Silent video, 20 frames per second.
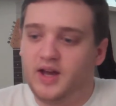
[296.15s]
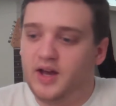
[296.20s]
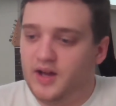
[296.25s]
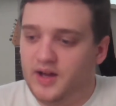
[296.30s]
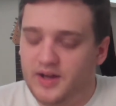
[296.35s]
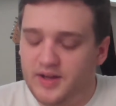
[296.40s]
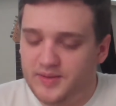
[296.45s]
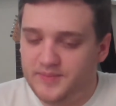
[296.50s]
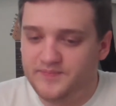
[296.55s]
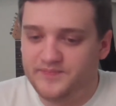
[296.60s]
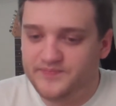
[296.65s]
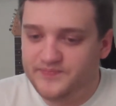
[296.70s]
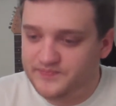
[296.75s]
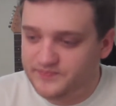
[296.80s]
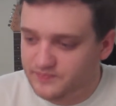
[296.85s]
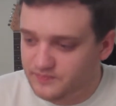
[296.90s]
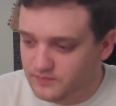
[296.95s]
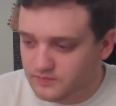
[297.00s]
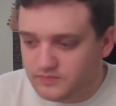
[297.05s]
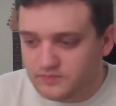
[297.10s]
Um,
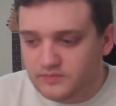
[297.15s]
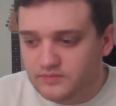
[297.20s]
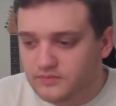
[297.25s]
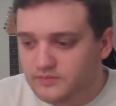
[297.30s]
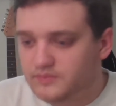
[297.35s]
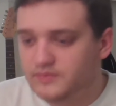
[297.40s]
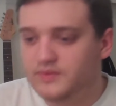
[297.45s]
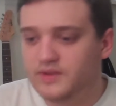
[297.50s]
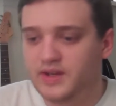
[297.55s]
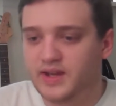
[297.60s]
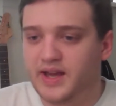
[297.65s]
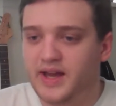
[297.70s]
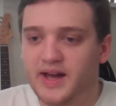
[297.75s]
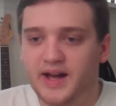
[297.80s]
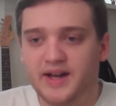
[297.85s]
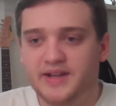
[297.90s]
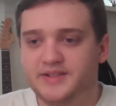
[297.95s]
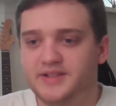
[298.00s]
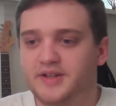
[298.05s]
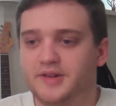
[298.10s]

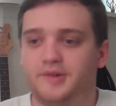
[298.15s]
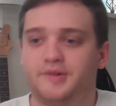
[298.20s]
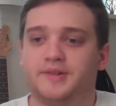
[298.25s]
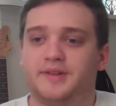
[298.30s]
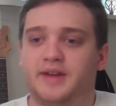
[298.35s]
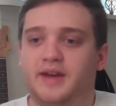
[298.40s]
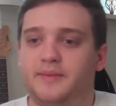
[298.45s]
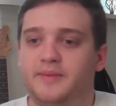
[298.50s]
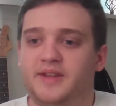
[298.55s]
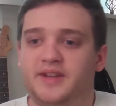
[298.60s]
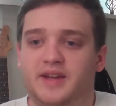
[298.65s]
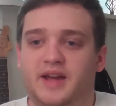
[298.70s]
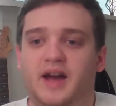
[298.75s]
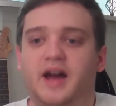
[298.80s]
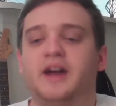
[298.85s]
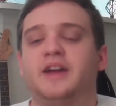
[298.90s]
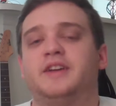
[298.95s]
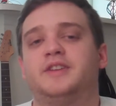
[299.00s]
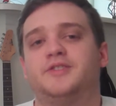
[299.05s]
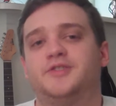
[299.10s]
I don't. I mean,
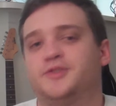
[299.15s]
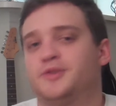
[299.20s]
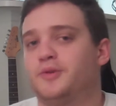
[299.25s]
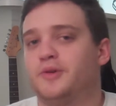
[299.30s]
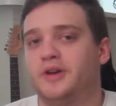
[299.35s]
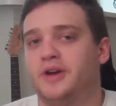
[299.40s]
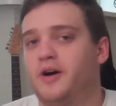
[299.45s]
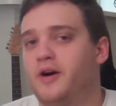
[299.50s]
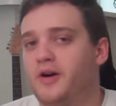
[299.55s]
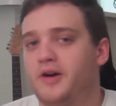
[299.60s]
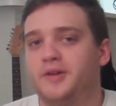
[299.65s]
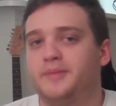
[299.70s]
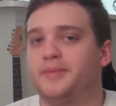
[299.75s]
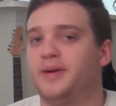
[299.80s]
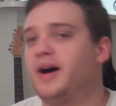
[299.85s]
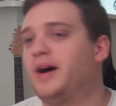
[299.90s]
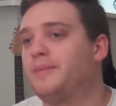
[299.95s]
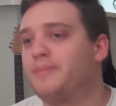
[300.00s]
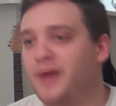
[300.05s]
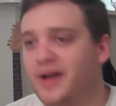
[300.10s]
I enjoy
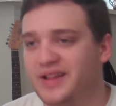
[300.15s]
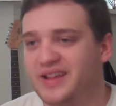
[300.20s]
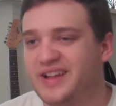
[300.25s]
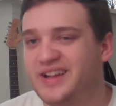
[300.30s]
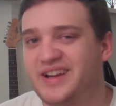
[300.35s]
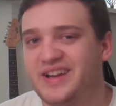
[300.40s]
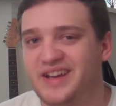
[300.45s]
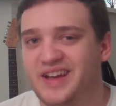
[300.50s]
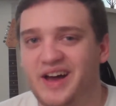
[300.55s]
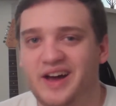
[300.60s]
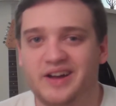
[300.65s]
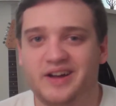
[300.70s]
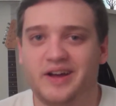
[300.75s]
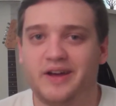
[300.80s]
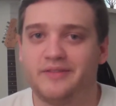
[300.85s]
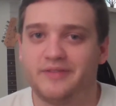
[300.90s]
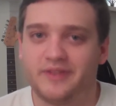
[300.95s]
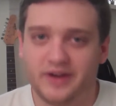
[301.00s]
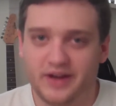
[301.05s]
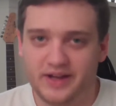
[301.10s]
ARTPOP by Lady
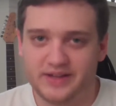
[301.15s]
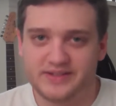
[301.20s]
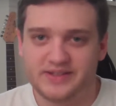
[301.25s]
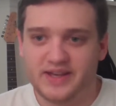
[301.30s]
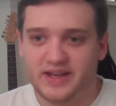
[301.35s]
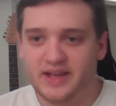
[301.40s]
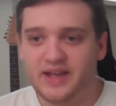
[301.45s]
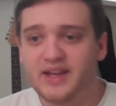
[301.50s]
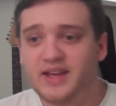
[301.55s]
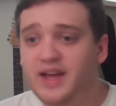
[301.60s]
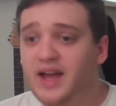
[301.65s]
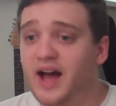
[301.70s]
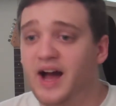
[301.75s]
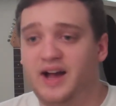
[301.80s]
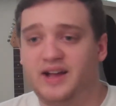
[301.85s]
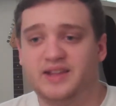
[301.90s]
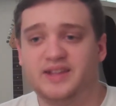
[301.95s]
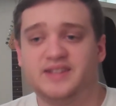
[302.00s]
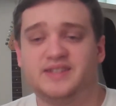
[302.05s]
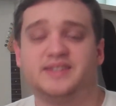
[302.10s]
Gaga, for God's sake.
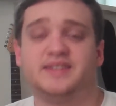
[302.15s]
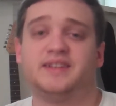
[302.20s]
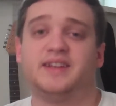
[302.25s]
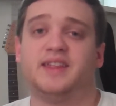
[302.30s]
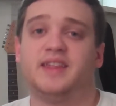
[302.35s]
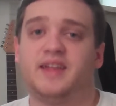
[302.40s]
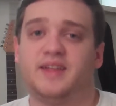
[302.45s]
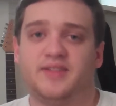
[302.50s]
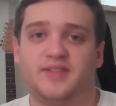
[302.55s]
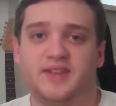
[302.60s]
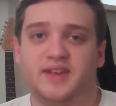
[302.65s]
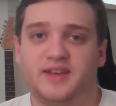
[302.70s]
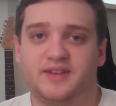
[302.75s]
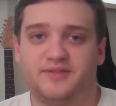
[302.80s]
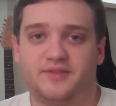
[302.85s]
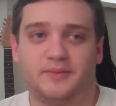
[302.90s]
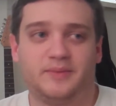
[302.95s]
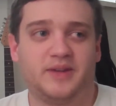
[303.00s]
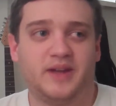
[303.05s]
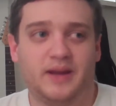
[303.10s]
I listen to that thing
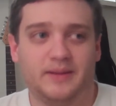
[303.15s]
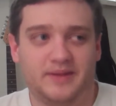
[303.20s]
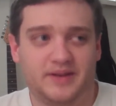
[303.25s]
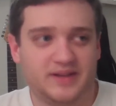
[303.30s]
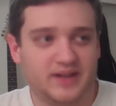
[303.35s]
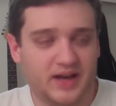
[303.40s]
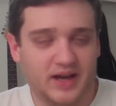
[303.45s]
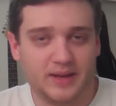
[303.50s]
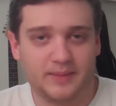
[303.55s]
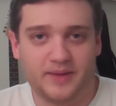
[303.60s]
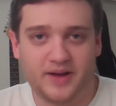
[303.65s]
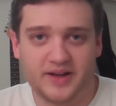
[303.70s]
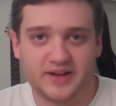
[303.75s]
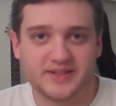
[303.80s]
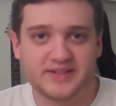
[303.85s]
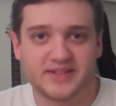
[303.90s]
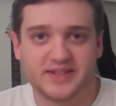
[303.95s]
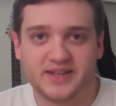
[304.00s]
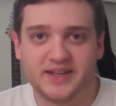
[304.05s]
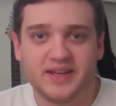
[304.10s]
from time to time,
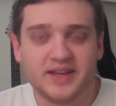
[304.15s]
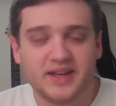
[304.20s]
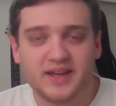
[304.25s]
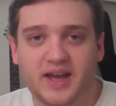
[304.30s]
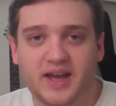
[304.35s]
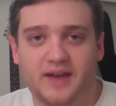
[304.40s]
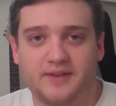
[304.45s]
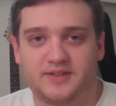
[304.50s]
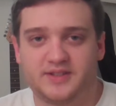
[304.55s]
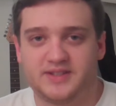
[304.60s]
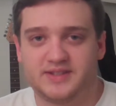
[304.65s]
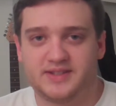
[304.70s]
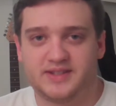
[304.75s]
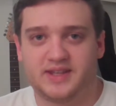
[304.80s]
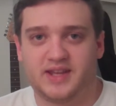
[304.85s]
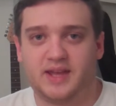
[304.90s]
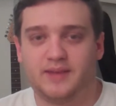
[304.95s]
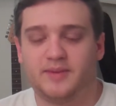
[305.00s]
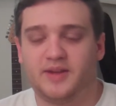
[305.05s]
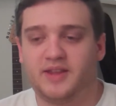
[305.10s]
honestly, ever since
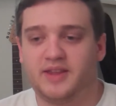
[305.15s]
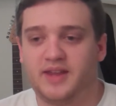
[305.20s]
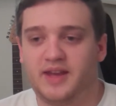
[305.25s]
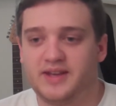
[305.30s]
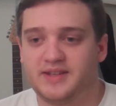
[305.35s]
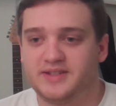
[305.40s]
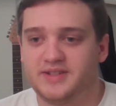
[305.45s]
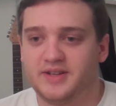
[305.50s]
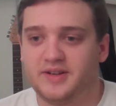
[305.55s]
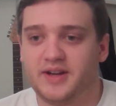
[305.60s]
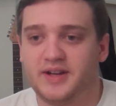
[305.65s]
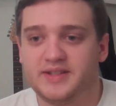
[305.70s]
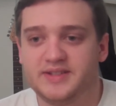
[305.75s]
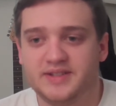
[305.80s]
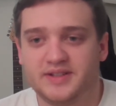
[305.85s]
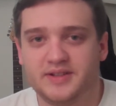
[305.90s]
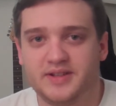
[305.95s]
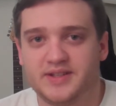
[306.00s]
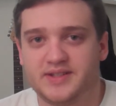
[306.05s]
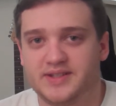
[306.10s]
it came out last year. I
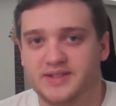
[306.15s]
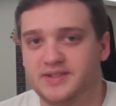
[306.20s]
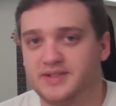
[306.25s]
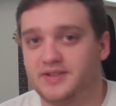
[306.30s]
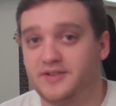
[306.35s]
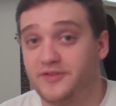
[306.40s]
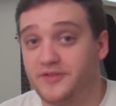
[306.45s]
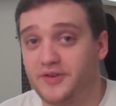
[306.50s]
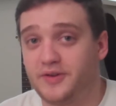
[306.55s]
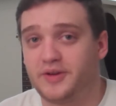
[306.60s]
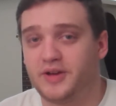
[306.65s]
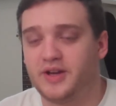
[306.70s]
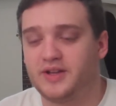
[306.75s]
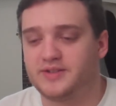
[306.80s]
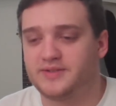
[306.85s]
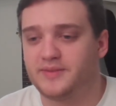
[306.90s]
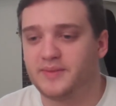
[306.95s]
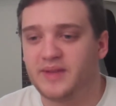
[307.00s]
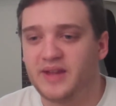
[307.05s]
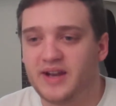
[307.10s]
still listen to a few
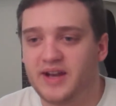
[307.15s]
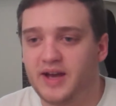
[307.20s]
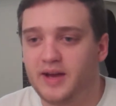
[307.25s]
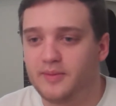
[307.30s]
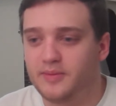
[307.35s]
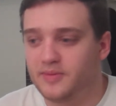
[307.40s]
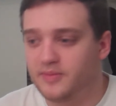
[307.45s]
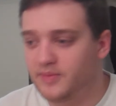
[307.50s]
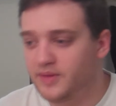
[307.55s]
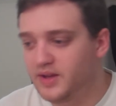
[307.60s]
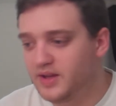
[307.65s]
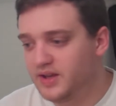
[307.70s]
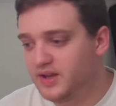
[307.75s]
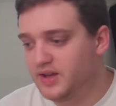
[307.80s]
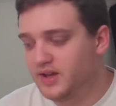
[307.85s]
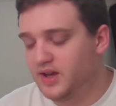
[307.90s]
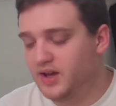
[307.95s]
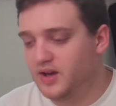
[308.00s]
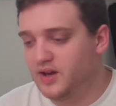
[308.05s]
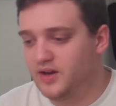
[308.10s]
cuts from that album.
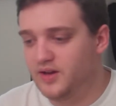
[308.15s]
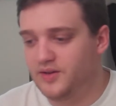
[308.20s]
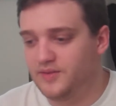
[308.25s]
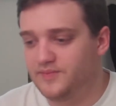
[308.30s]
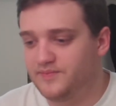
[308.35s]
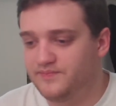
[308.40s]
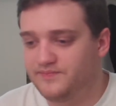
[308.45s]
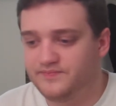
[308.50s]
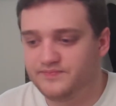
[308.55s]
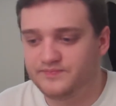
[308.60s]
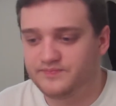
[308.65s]
Um,